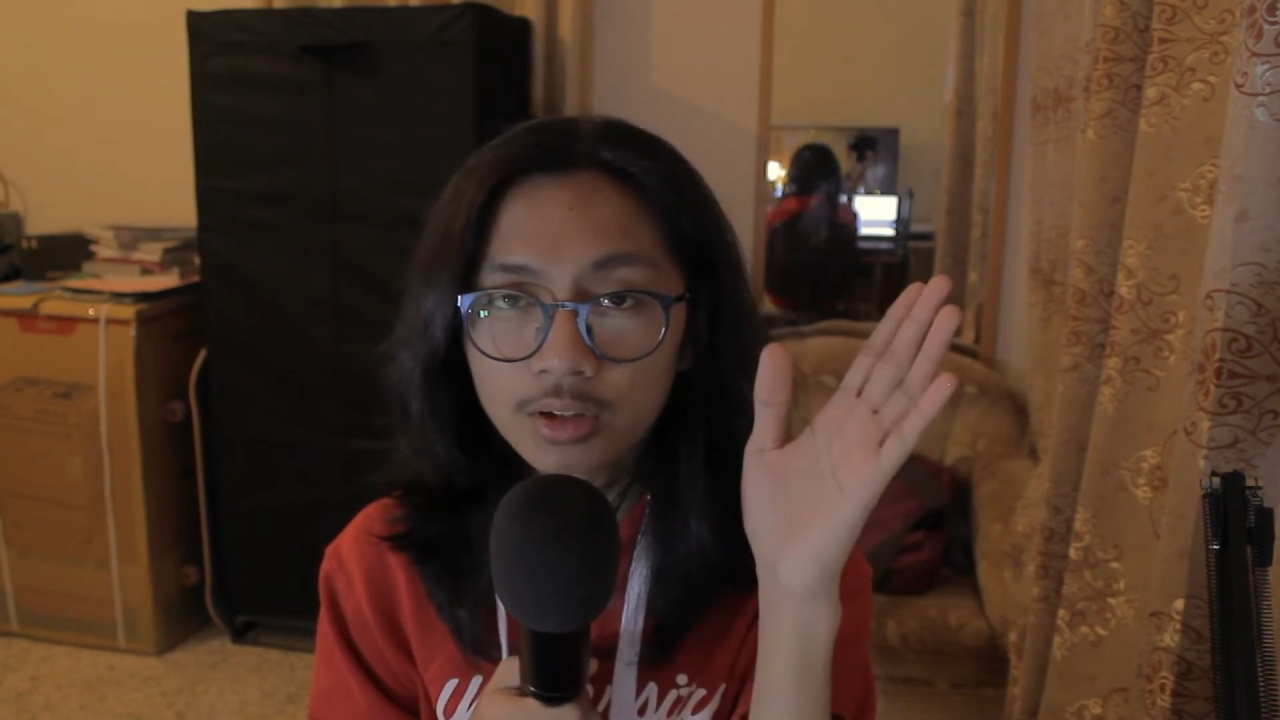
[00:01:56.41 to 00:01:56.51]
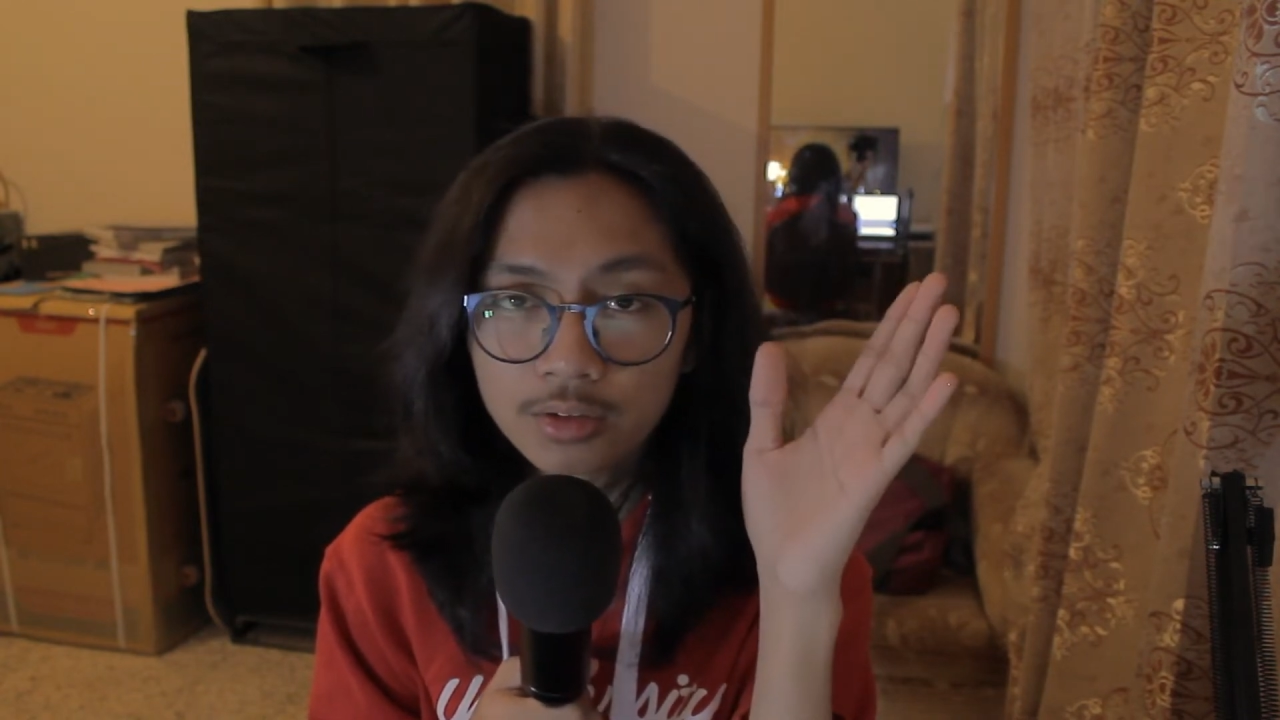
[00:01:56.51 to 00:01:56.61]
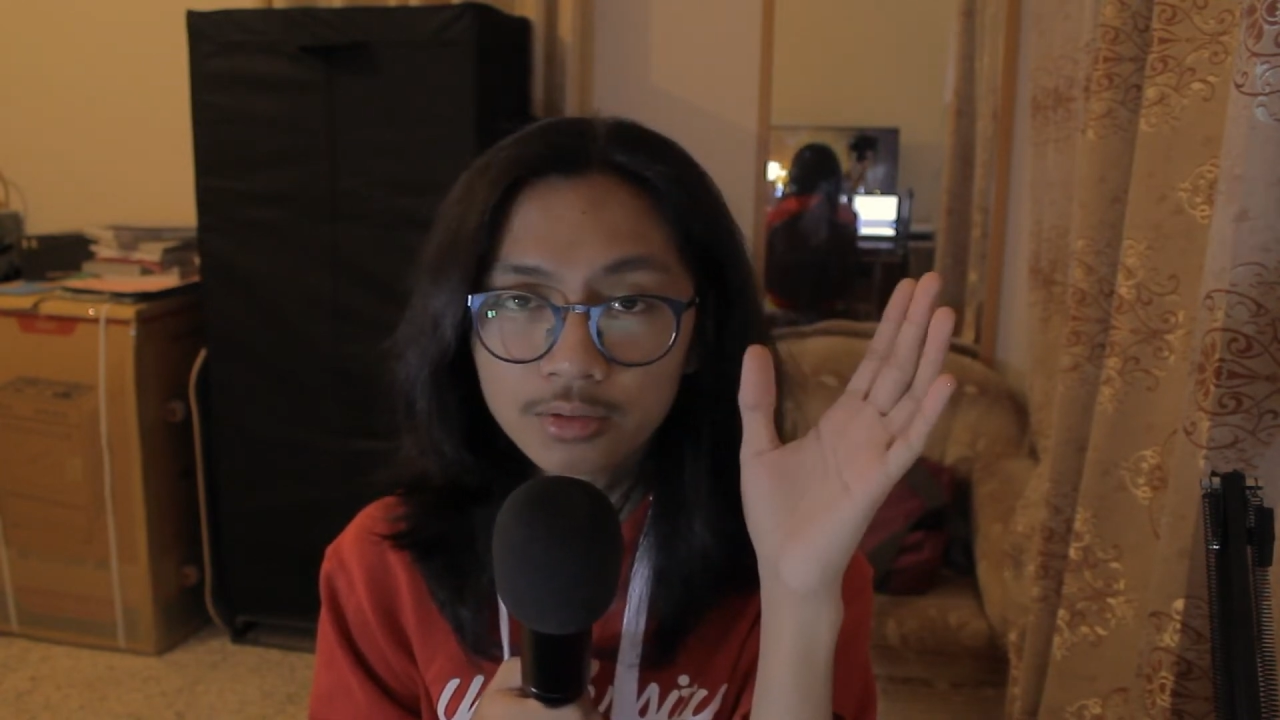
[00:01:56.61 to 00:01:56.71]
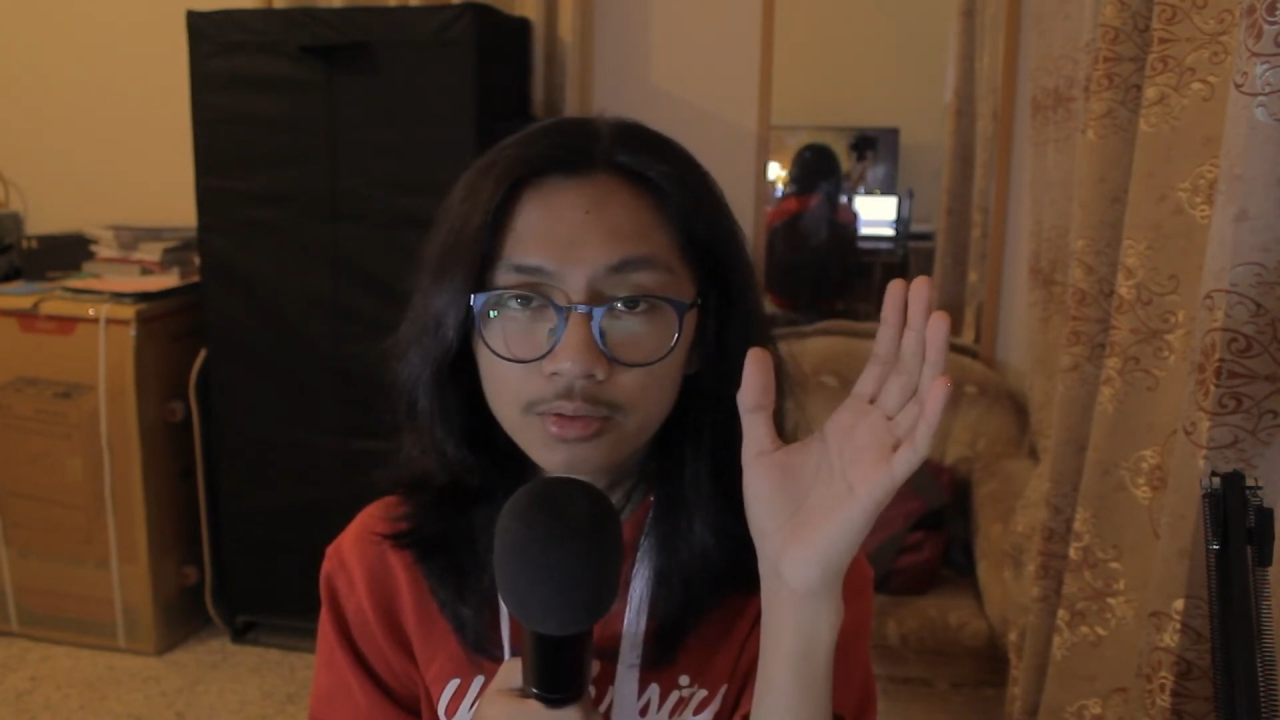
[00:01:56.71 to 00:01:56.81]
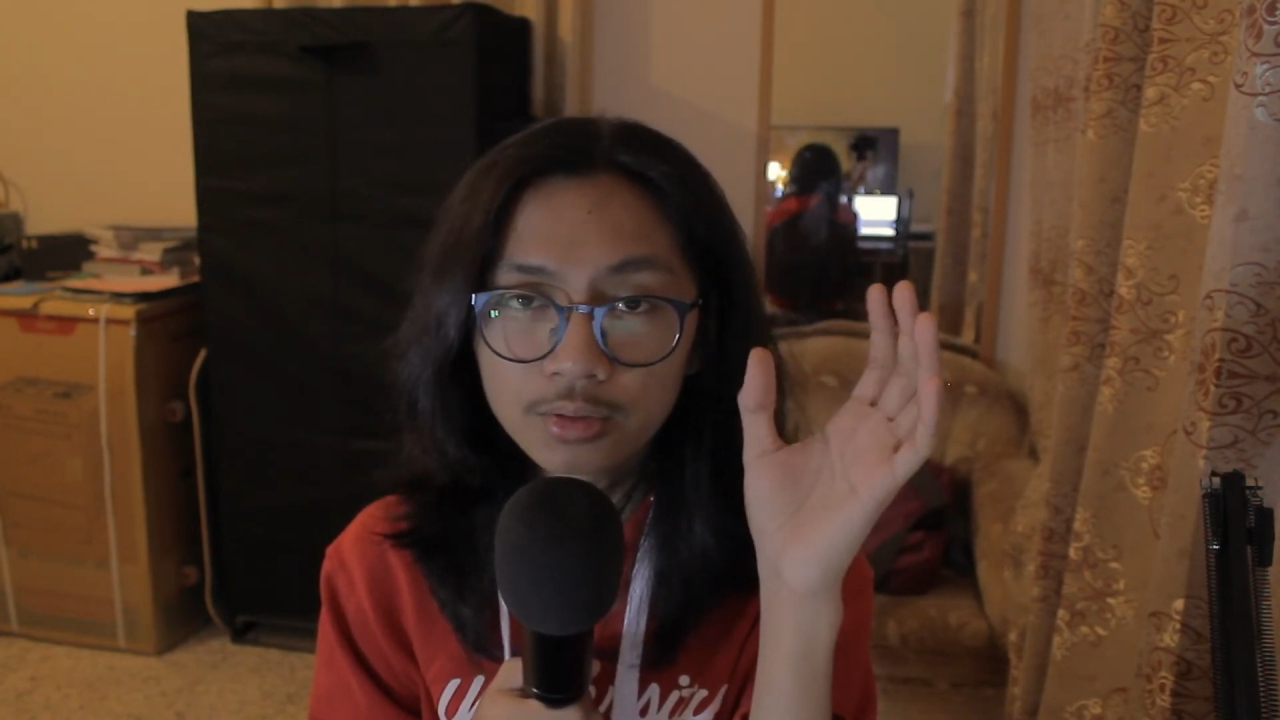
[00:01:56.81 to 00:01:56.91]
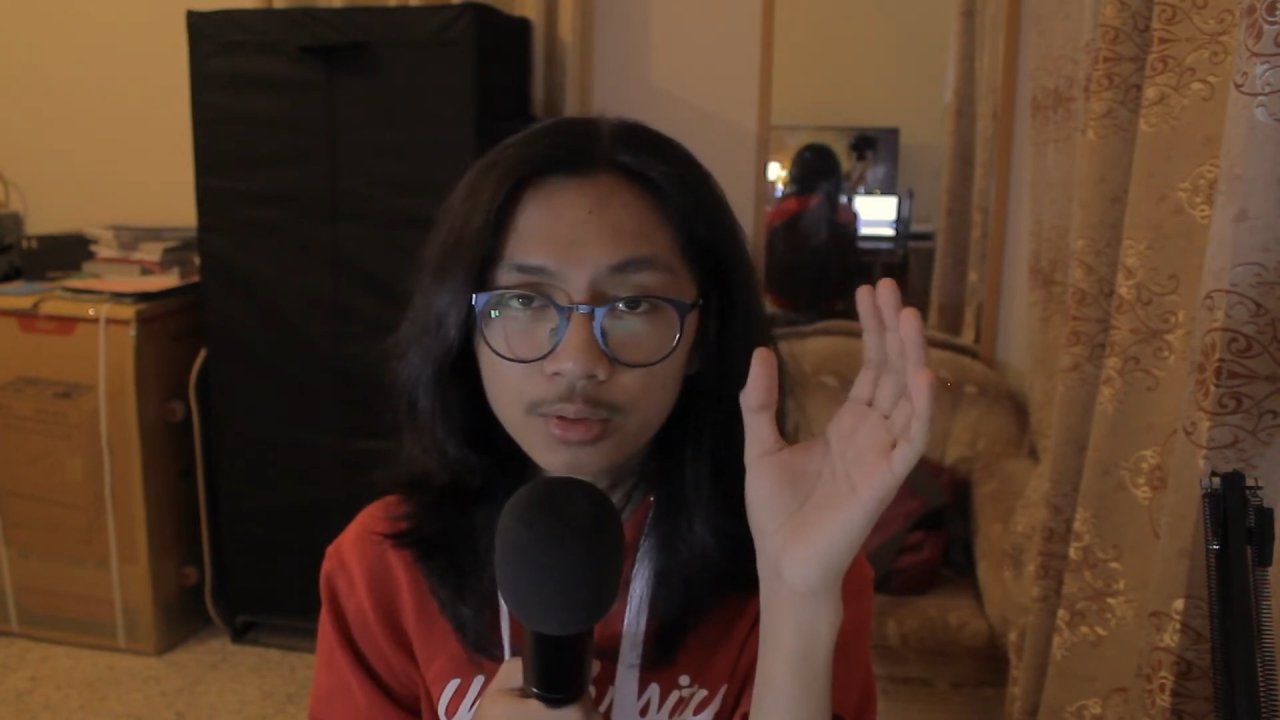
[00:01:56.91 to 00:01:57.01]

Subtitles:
of